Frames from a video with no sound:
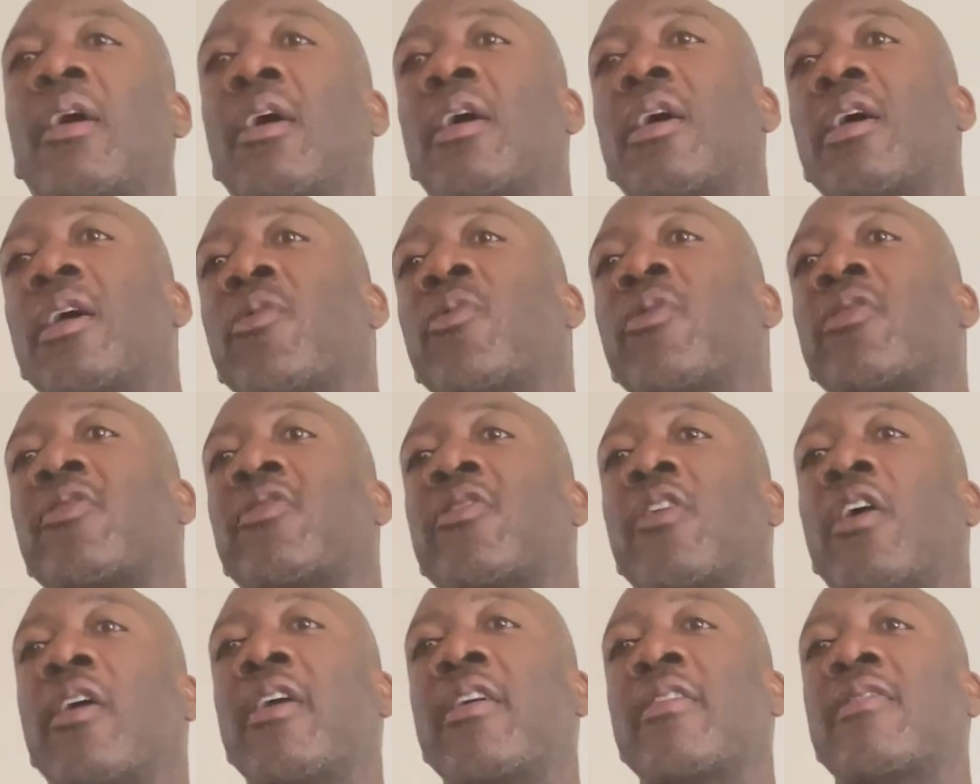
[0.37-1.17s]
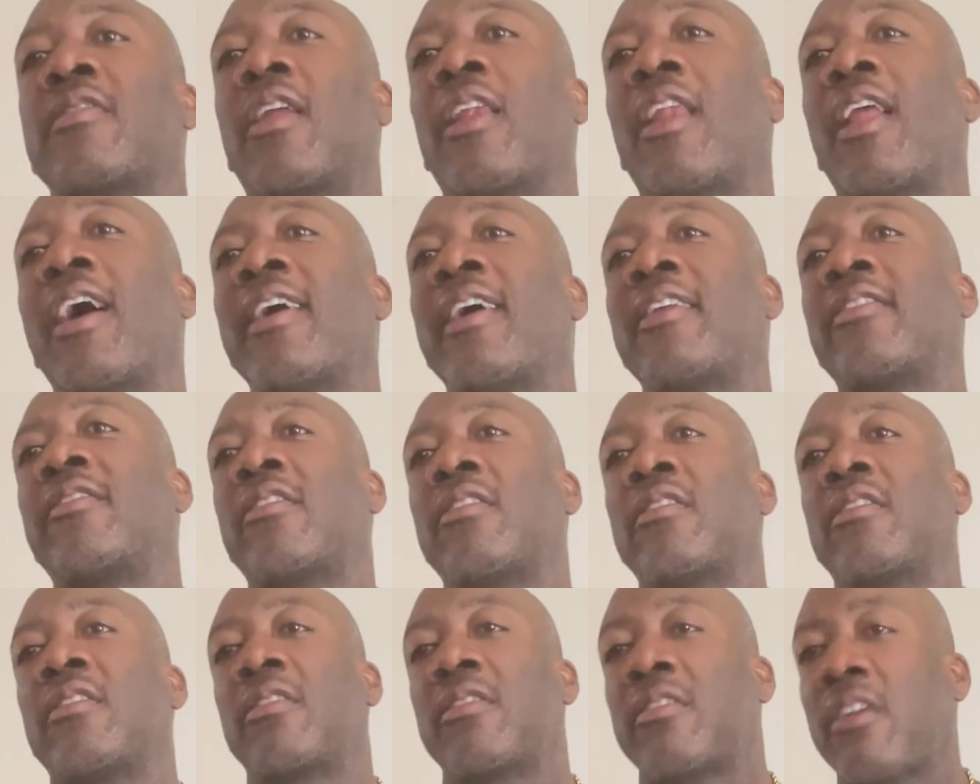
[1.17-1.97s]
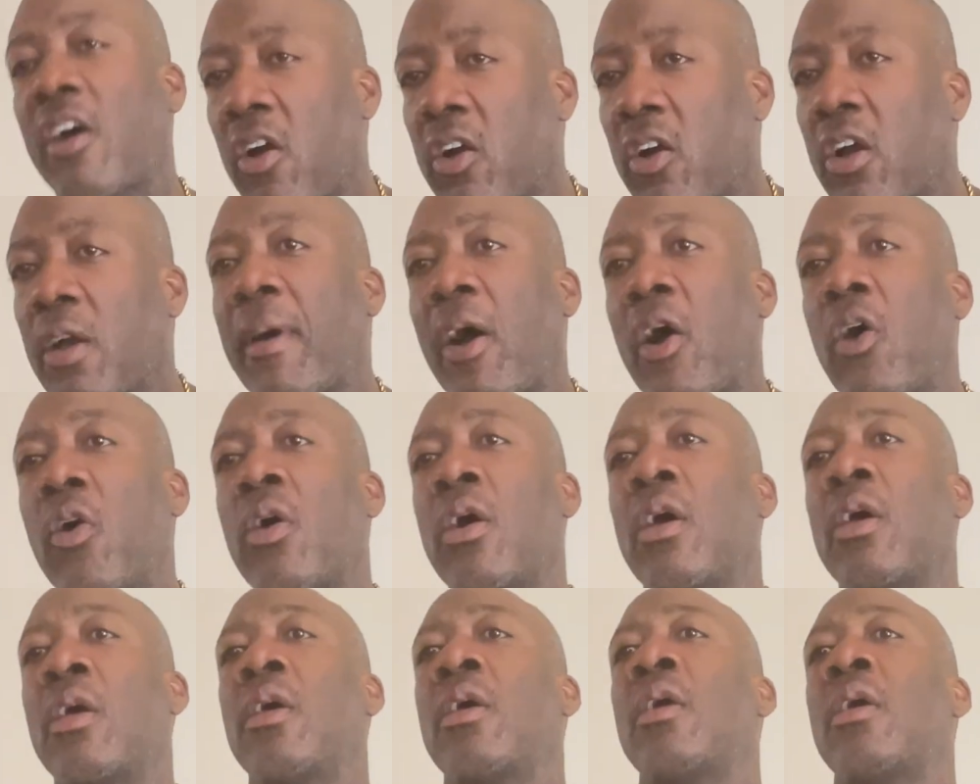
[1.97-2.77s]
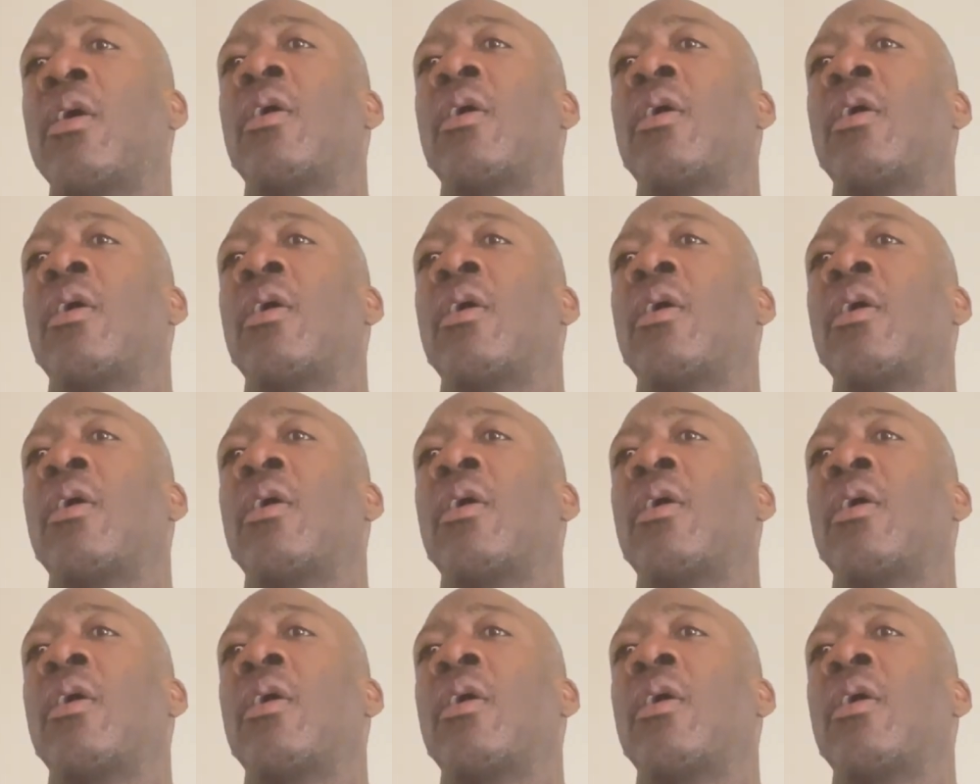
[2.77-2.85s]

It's a lot to talk about,